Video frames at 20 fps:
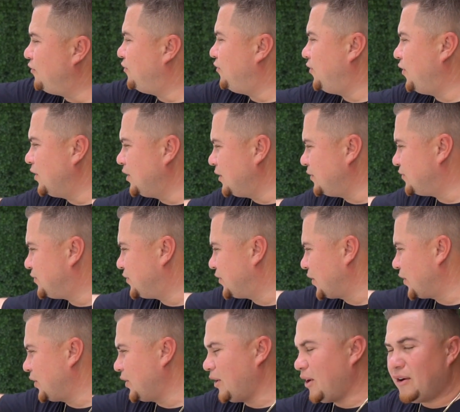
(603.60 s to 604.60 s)
full of
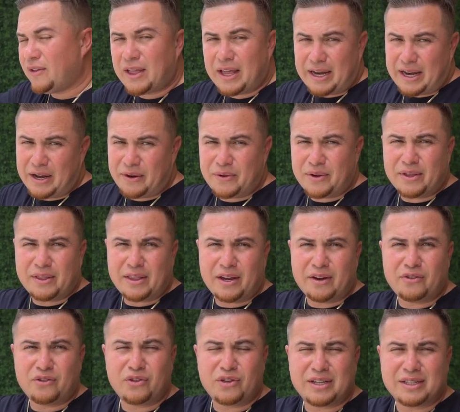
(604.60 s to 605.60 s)
dirt, all that area
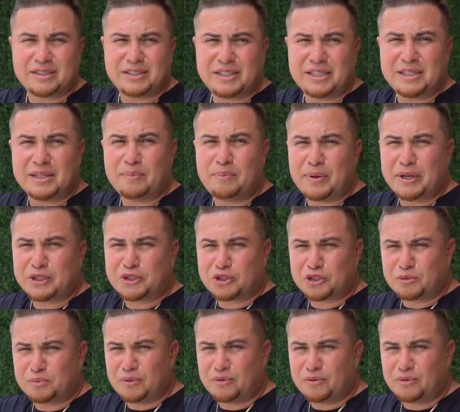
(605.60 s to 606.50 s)
there. You can see in the pictures